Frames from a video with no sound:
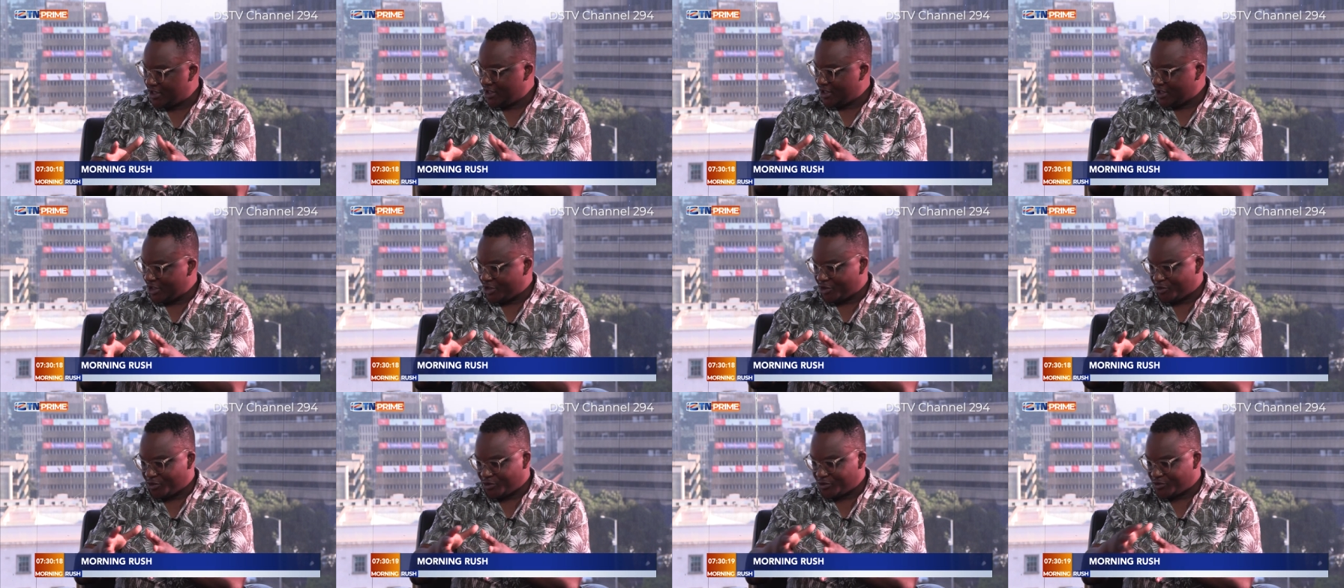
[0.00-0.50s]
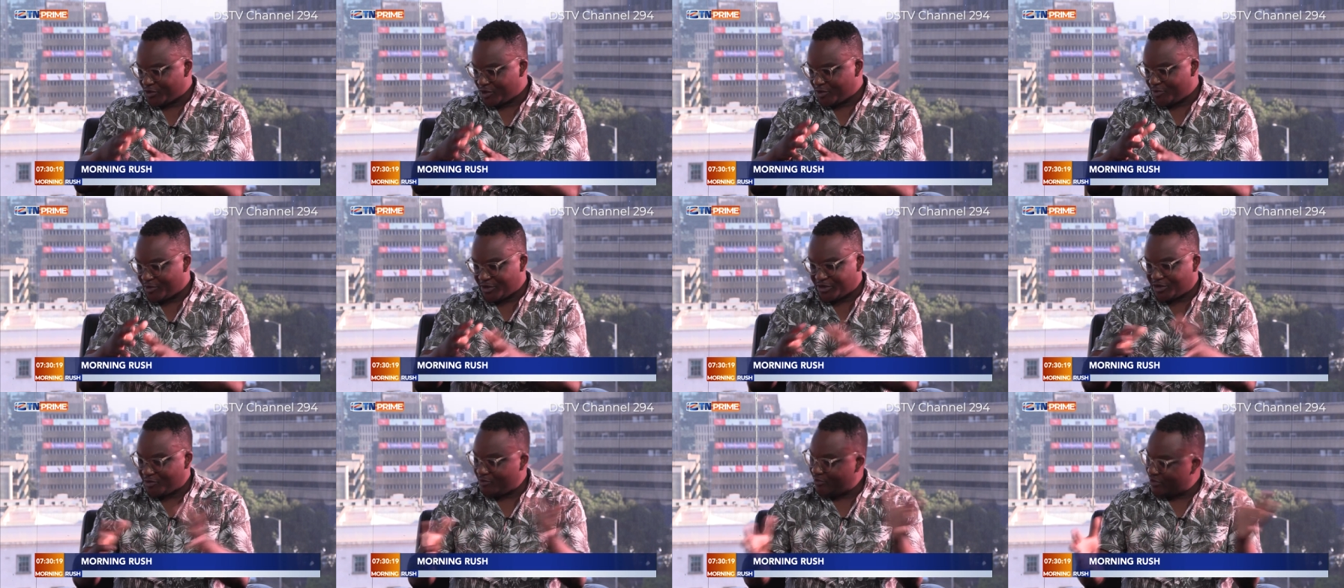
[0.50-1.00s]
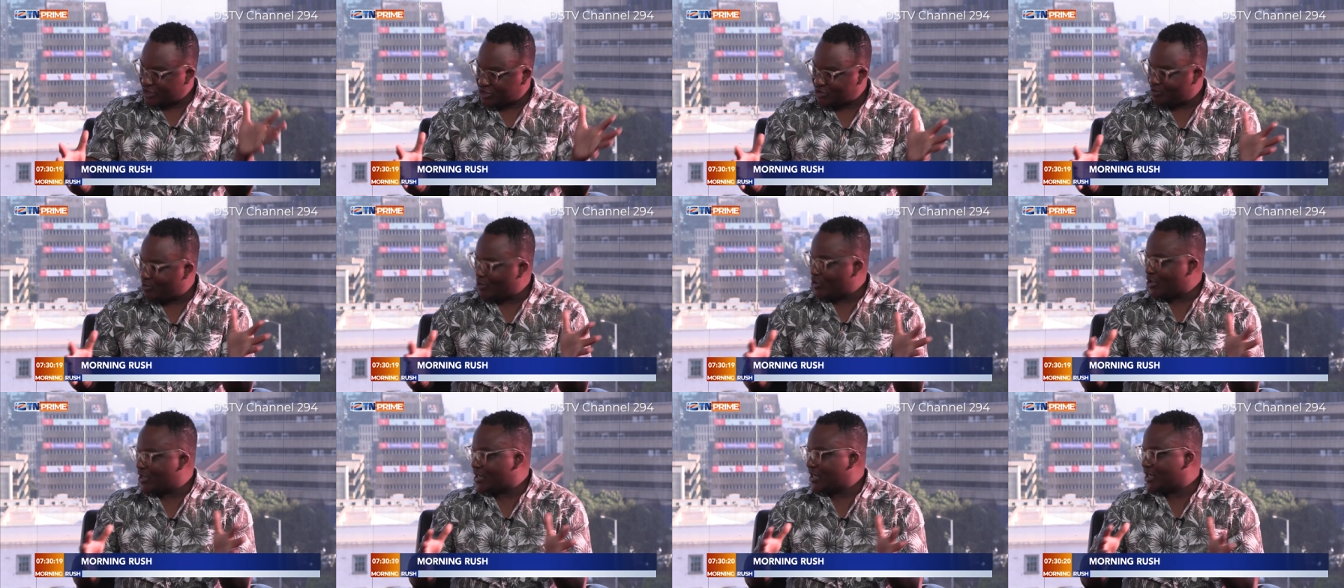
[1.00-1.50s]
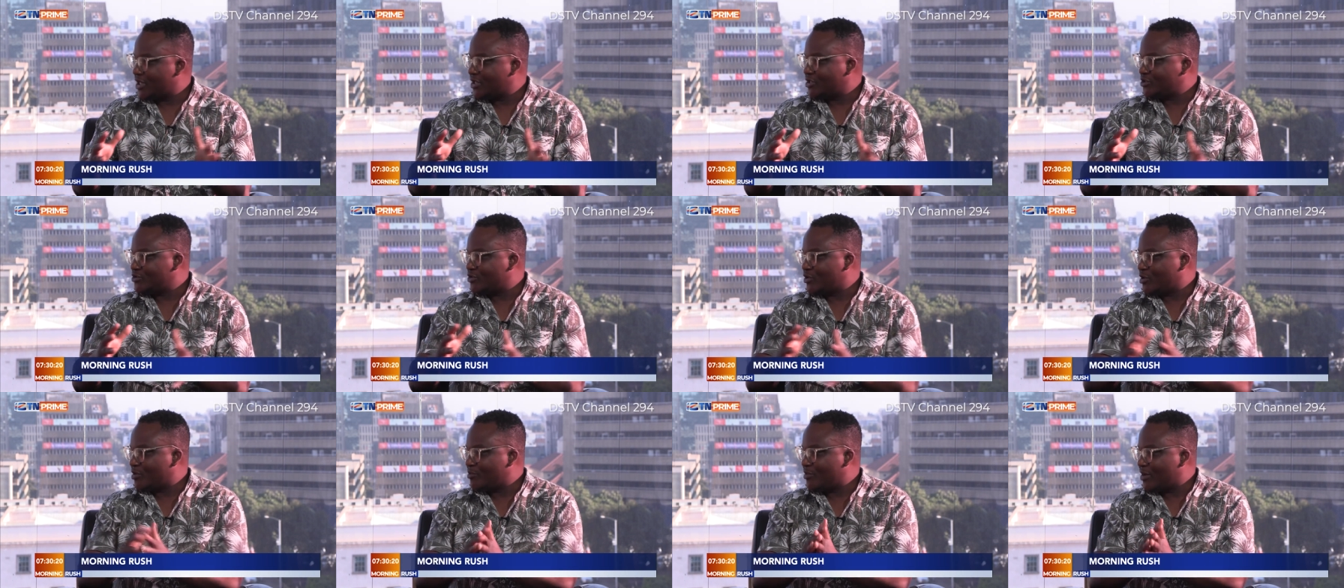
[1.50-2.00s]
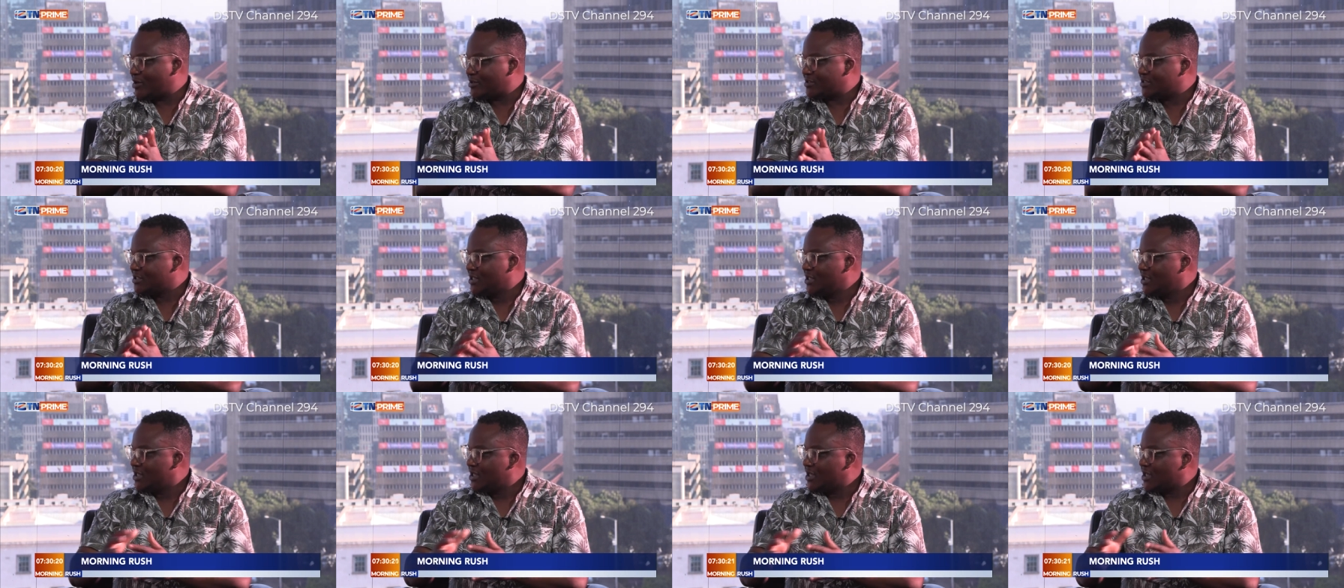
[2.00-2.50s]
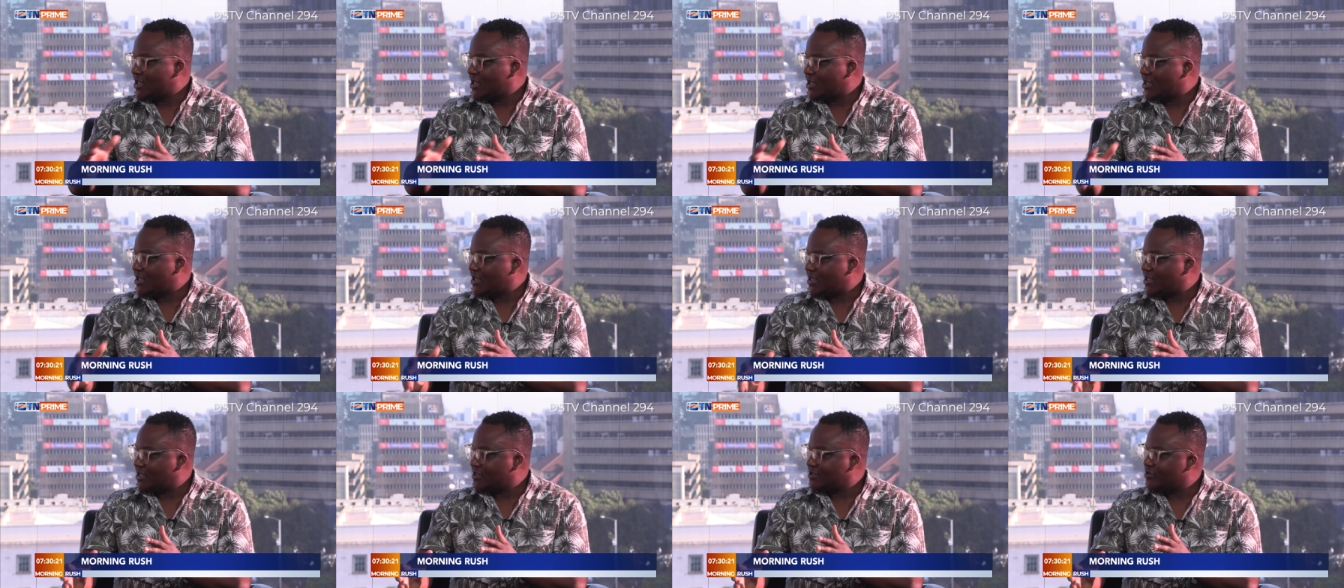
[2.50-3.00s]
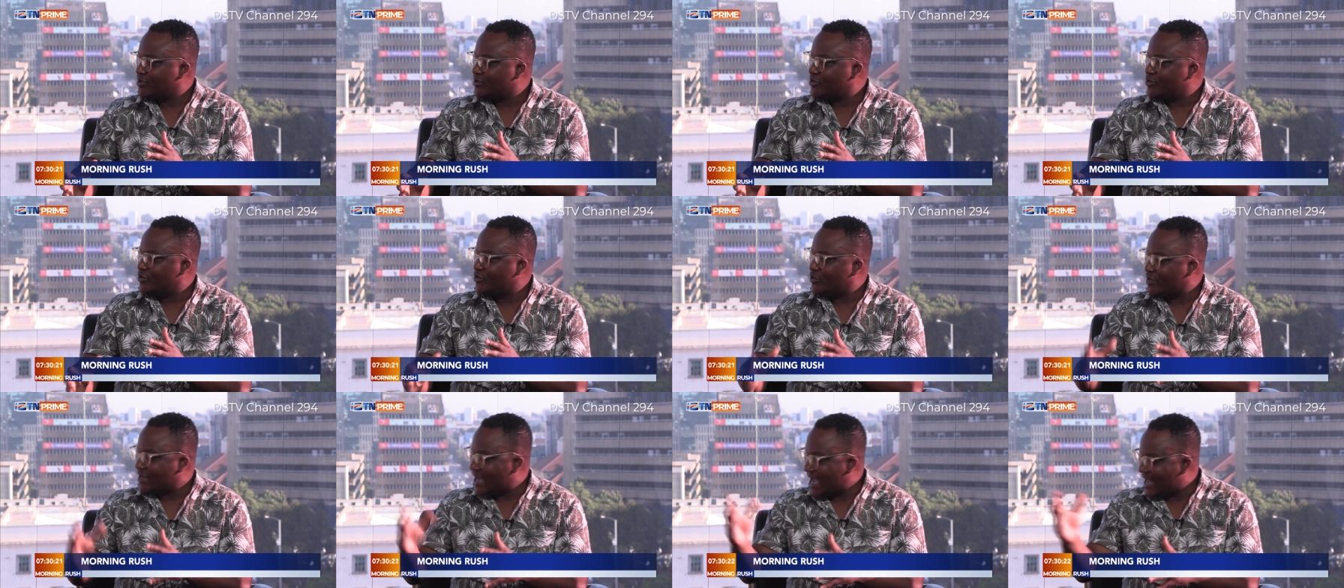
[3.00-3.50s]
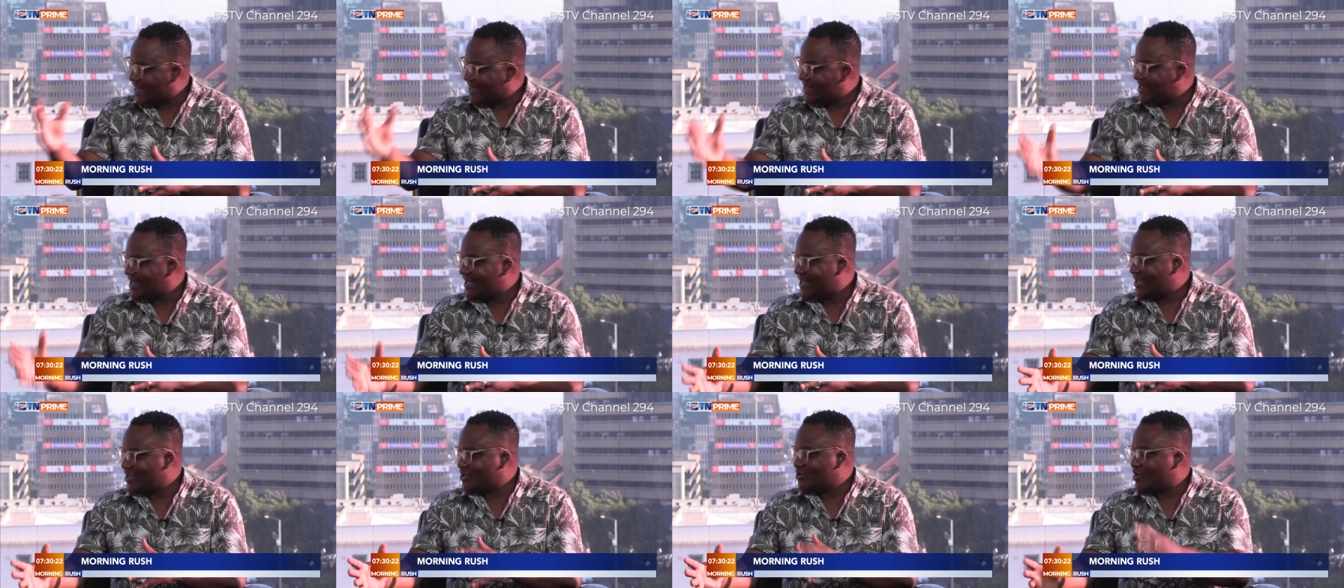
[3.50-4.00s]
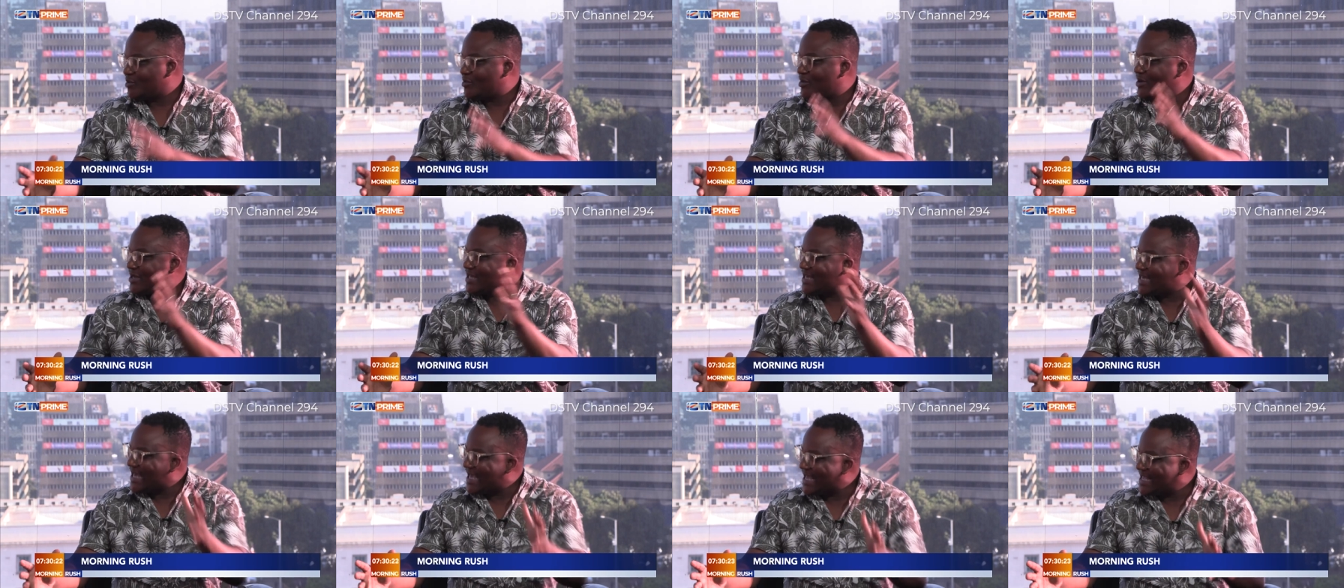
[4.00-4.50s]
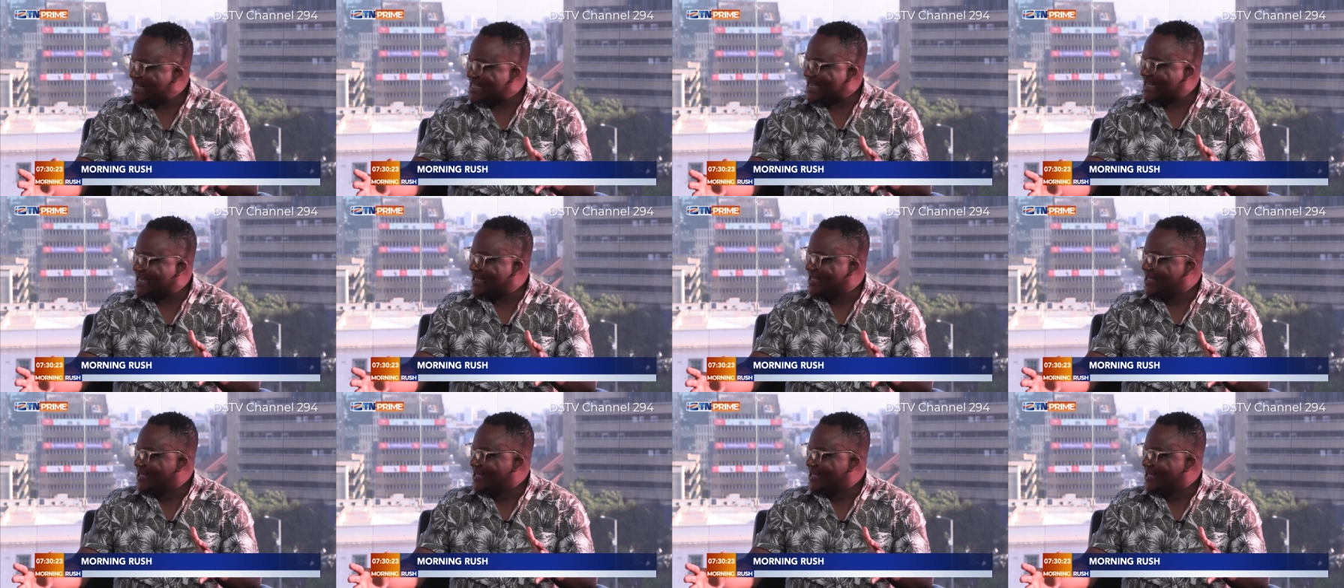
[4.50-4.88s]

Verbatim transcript: you know, you talk about the Blitzbokke, you talk about uh, Uganda, you talk about Kenya.